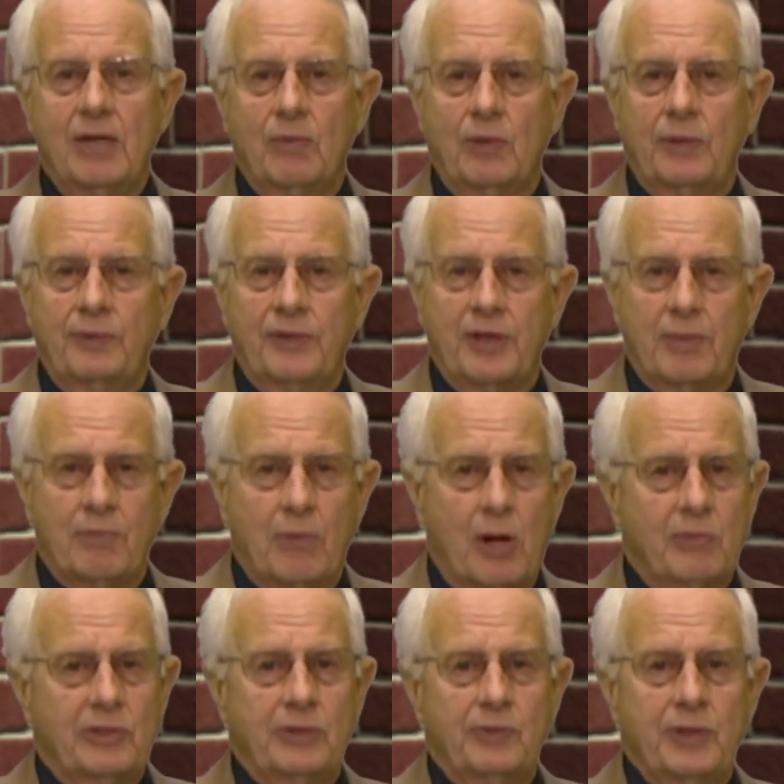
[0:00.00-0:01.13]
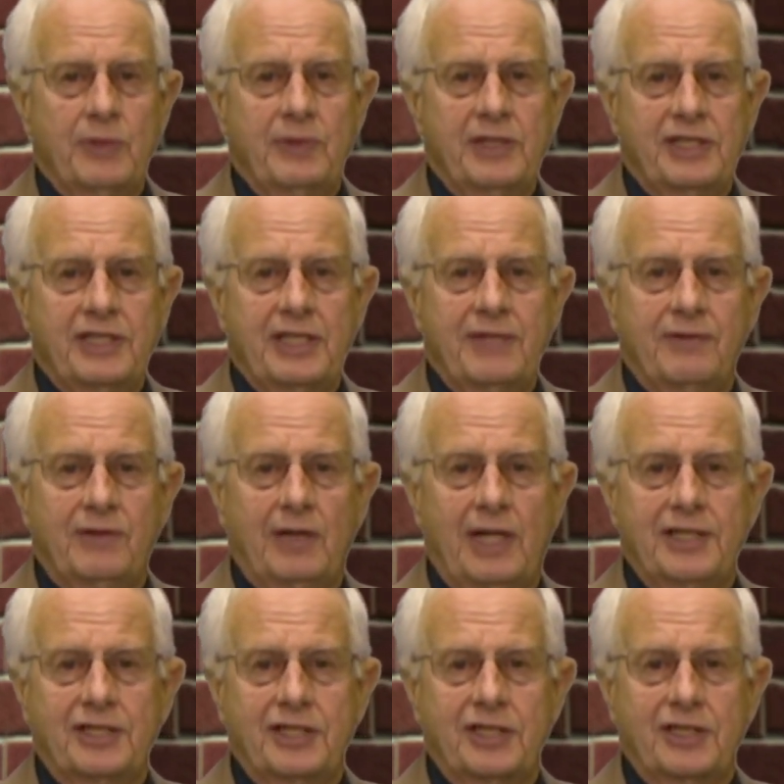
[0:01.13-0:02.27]
When the moment we receive
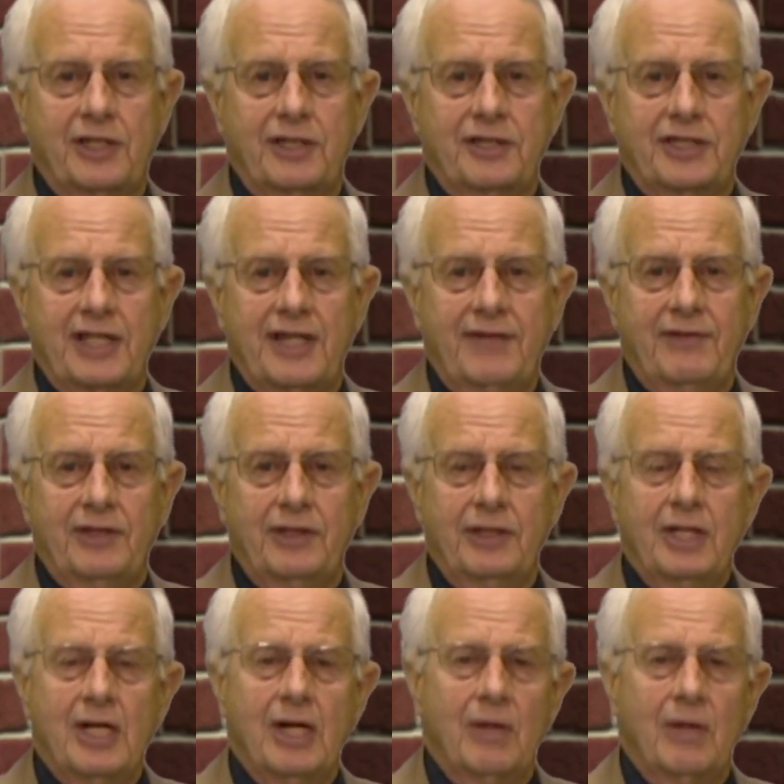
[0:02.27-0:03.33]
Christ as our Savior,